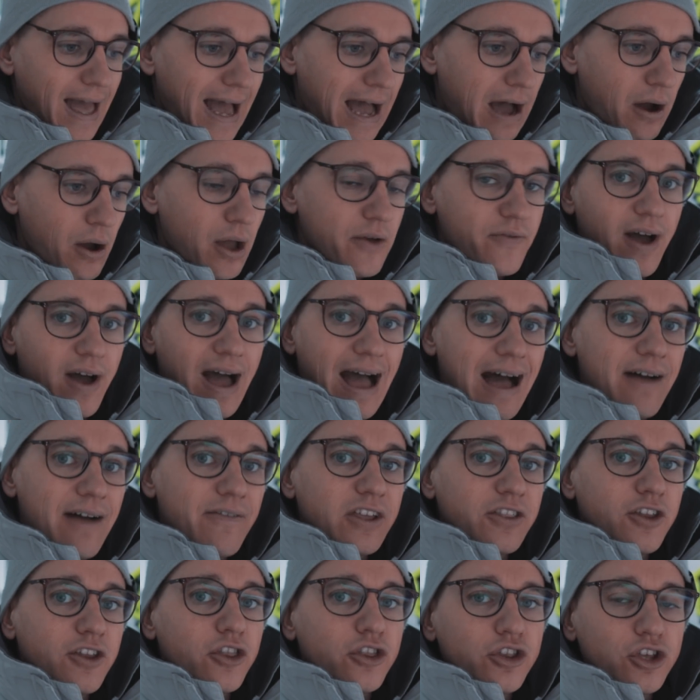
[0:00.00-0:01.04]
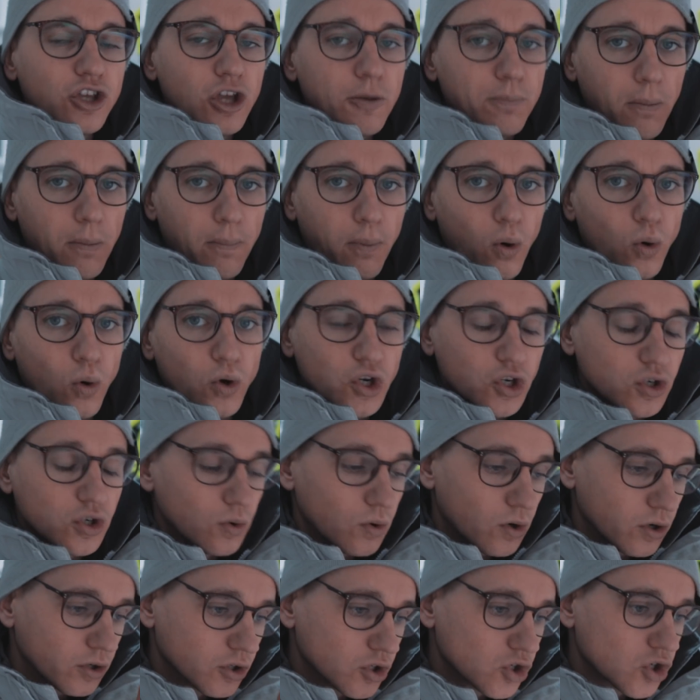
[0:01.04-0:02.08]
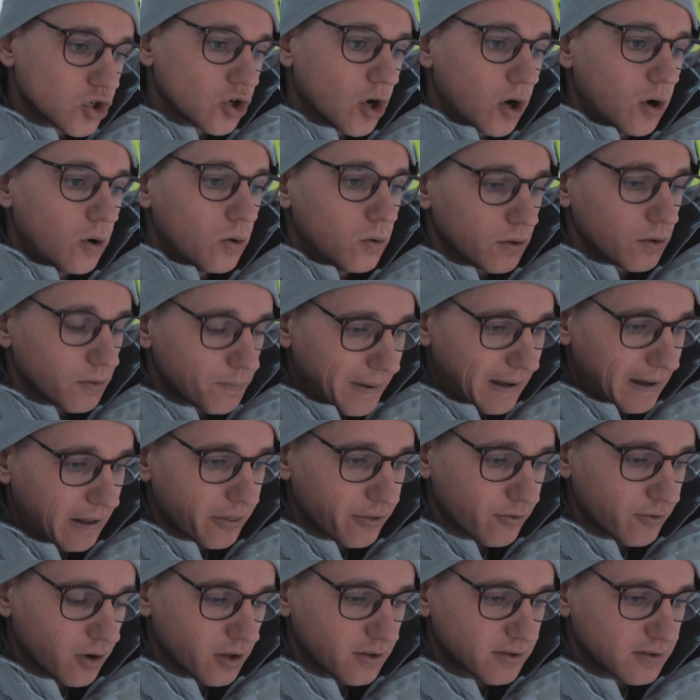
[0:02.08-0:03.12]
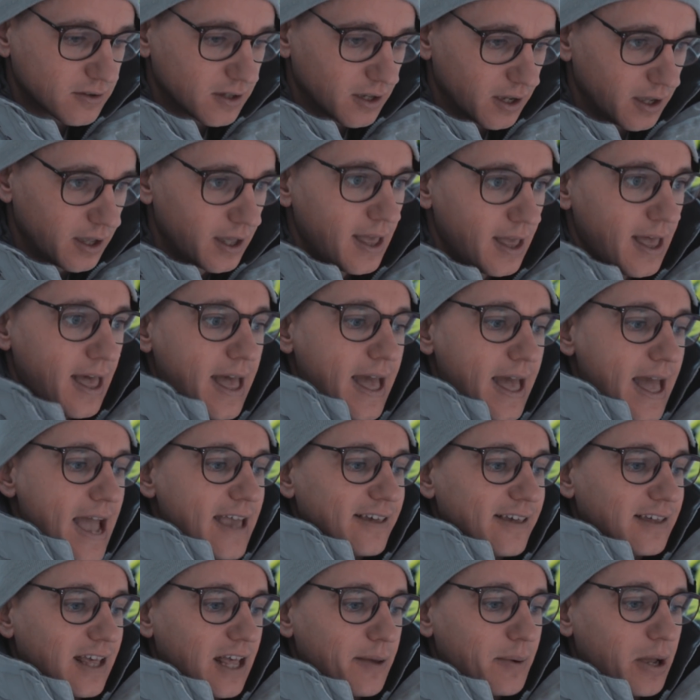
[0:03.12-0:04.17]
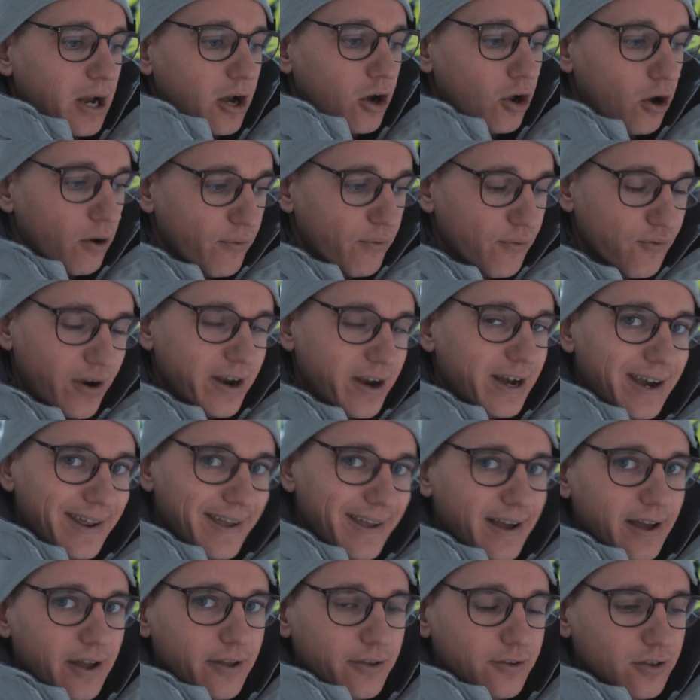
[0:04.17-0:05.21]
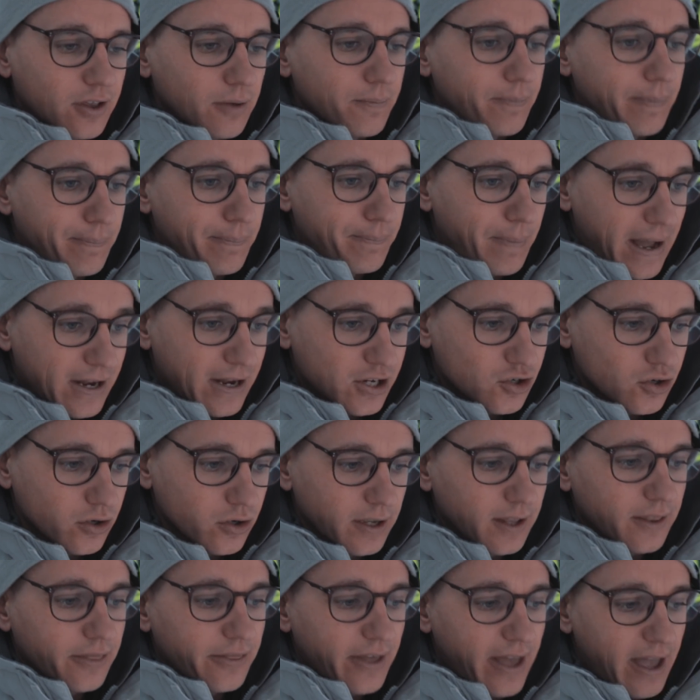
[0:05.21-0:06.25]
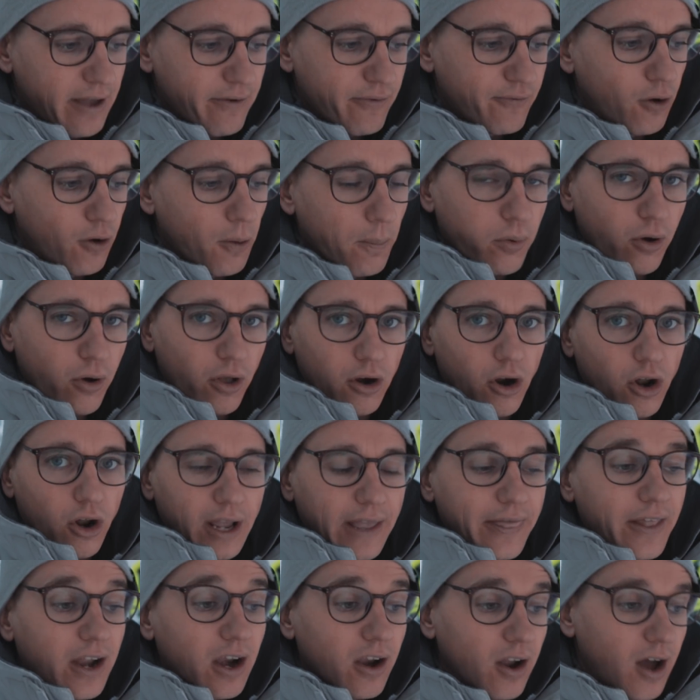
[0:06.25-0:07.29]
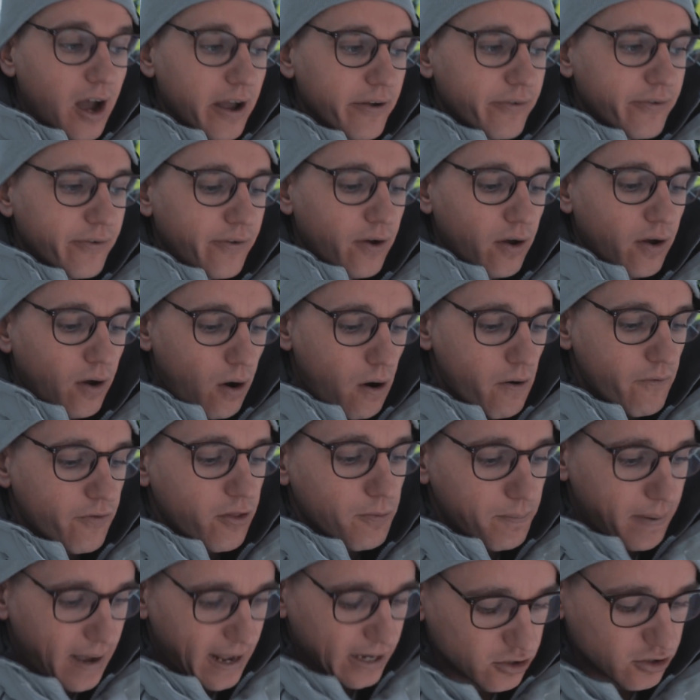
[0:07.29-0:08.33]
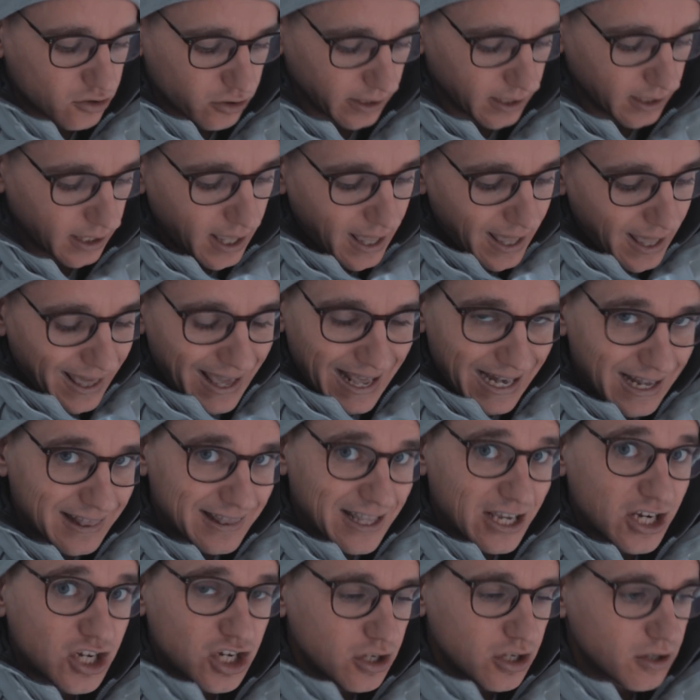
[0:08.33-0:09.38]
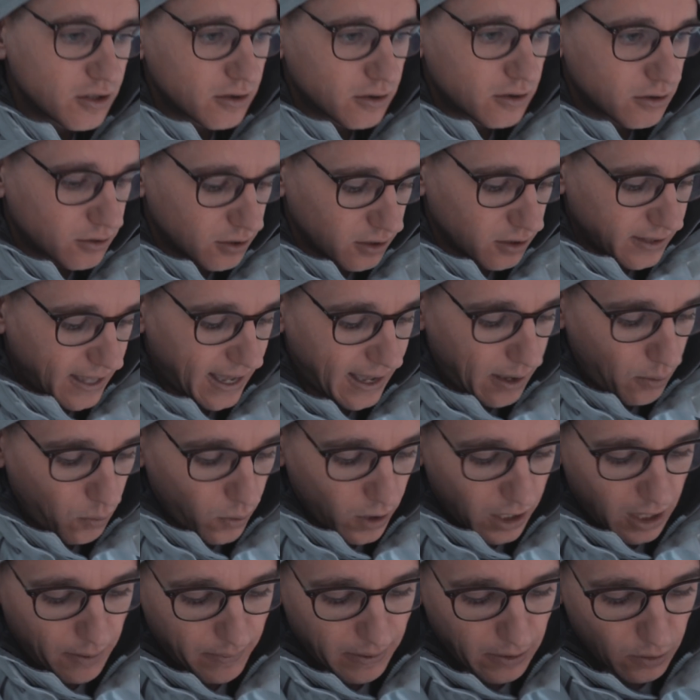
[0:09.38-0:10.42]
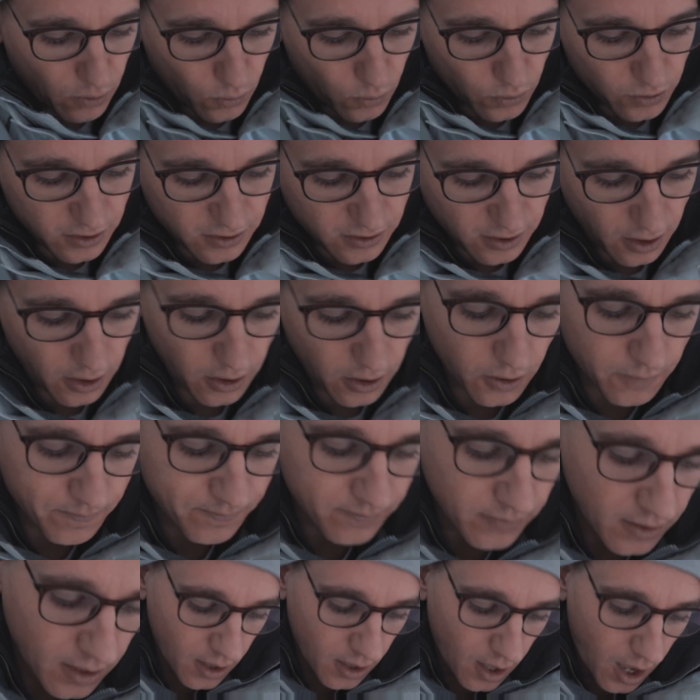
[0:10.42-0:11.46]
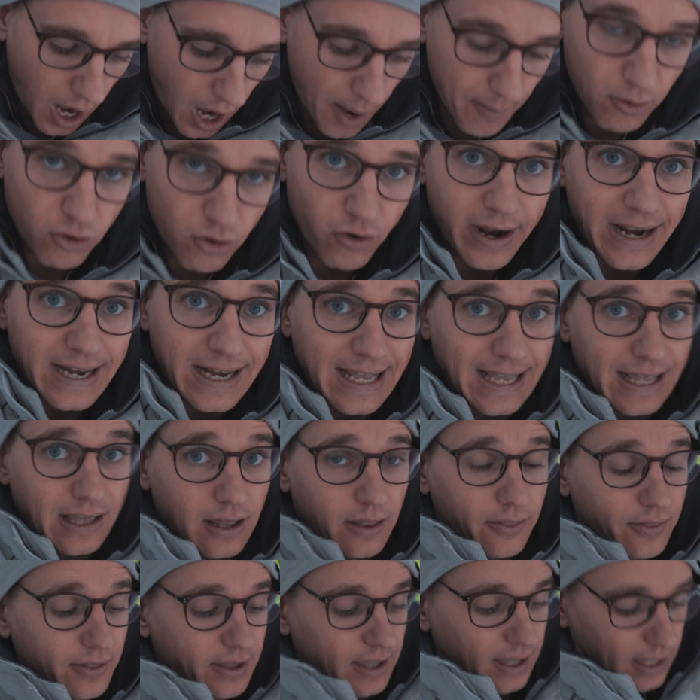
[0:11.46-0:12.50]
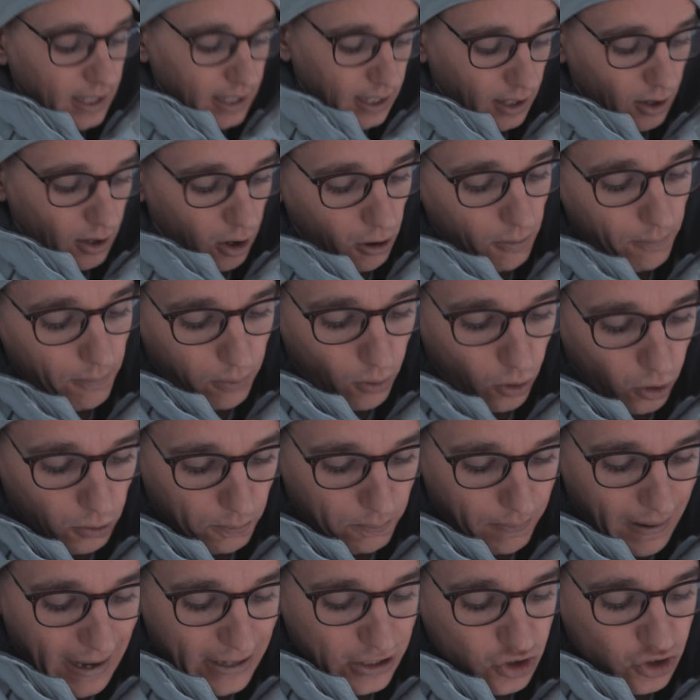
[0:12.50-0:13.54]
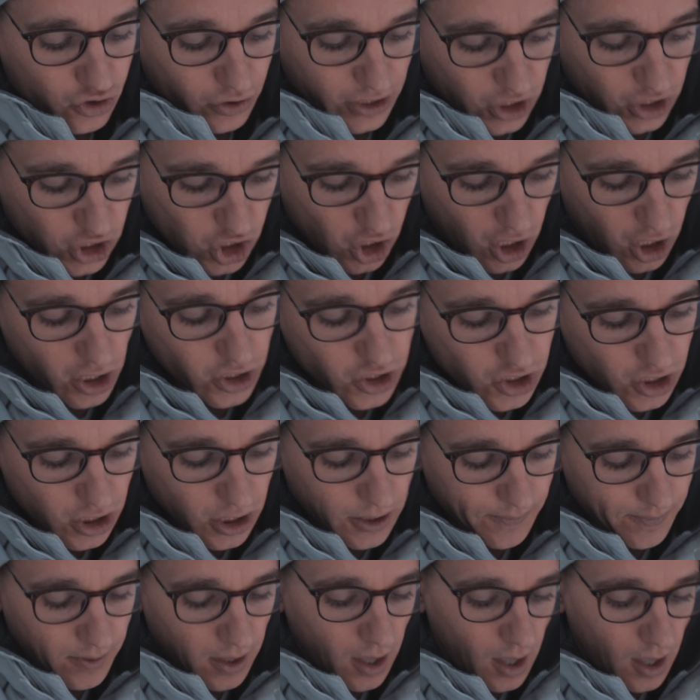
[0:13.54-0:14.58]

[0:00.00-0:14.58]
However, having the new proportional control bow thruster is going to be a lot friendlier to the battery, therefore prolonging the life of the battery. In addition to that, we're gonna be also upgrading the onboard battery charger.